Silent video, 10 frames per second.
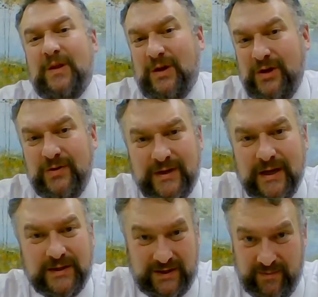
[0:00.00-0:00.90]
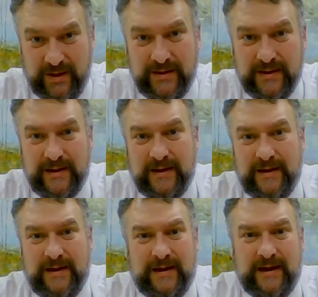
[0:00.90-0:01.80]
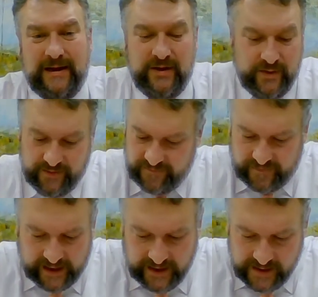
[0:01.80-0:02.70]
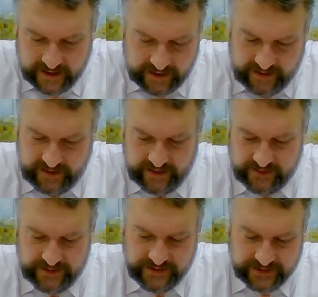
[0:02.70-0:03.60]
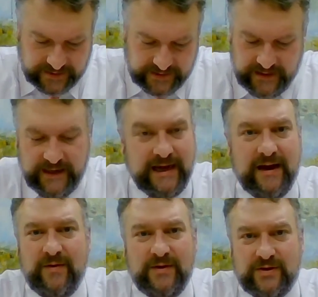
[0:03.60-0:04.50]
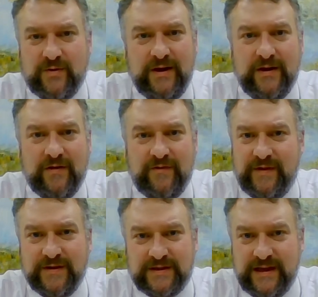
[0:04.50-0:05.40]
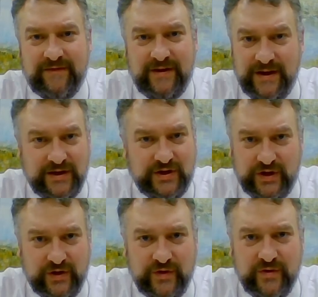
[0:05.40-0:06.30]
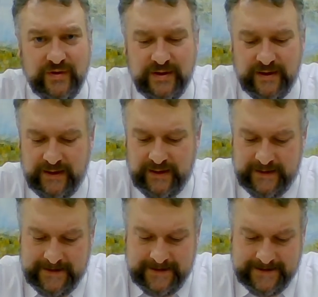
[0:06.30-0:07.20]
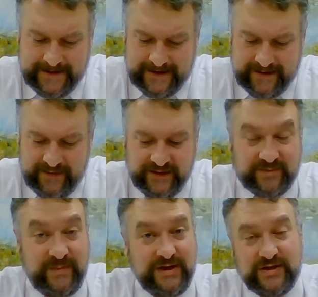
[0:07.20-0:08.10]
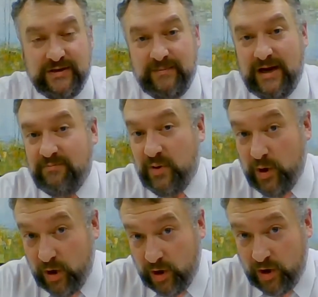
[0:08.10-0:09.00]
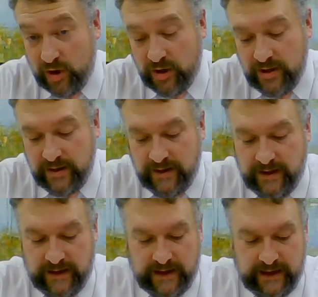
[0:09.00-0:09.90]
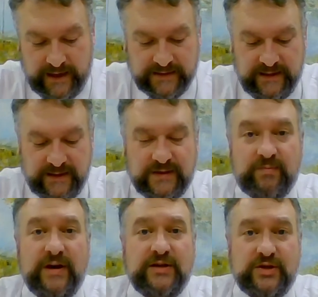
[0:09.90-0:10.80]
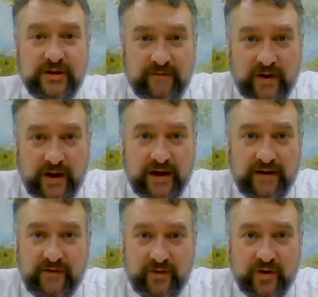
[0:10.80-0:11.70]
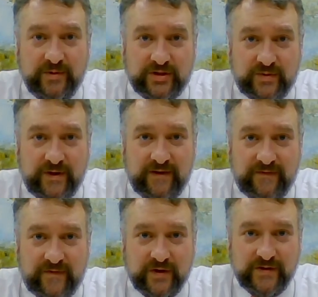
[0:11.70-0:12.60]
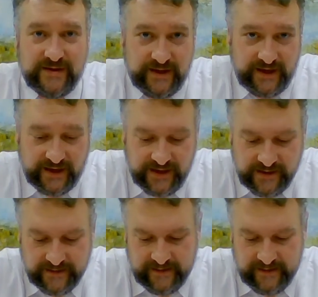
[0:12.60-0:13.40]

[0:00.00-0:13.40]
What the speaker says: New Testament. You can find it in Jesus sending out the 12 and the 72. It's mentioned by Paul as an expression of love in Romans 12:13.